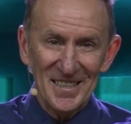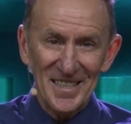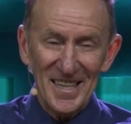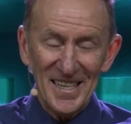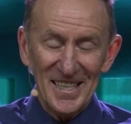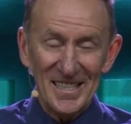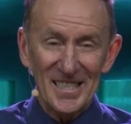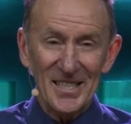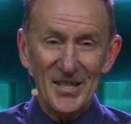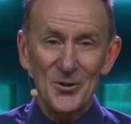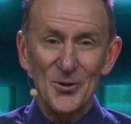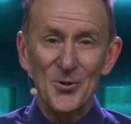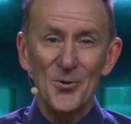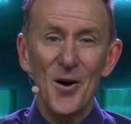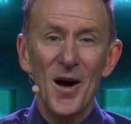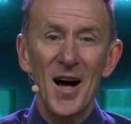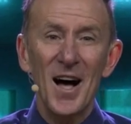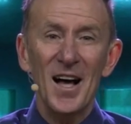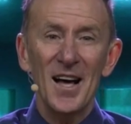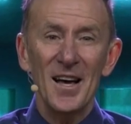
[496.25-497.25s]
There's a
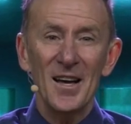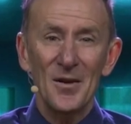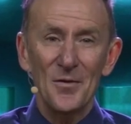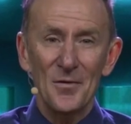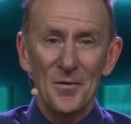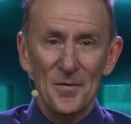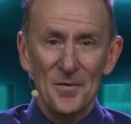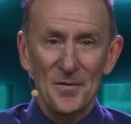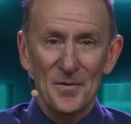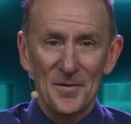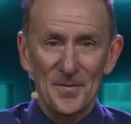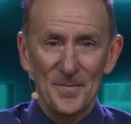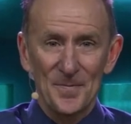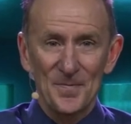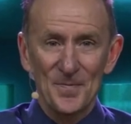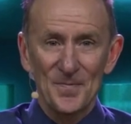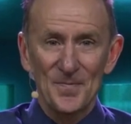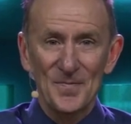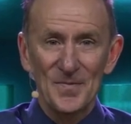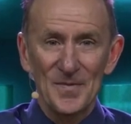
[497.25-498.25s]
drive,
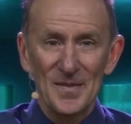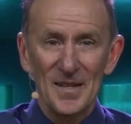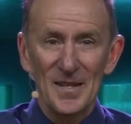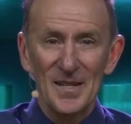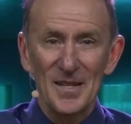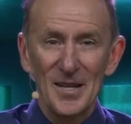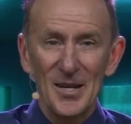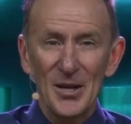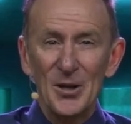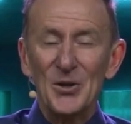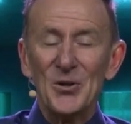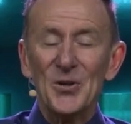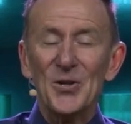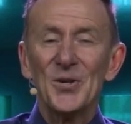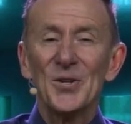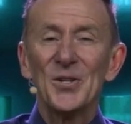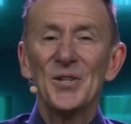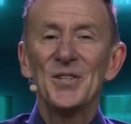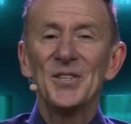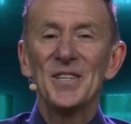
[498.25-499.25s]
a
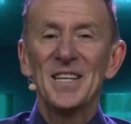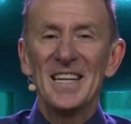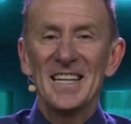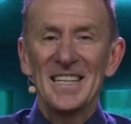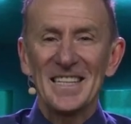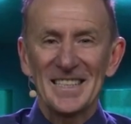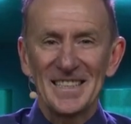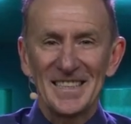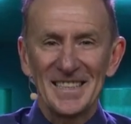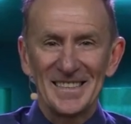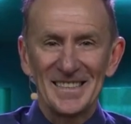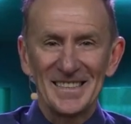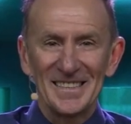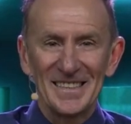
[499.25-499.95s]
yearning,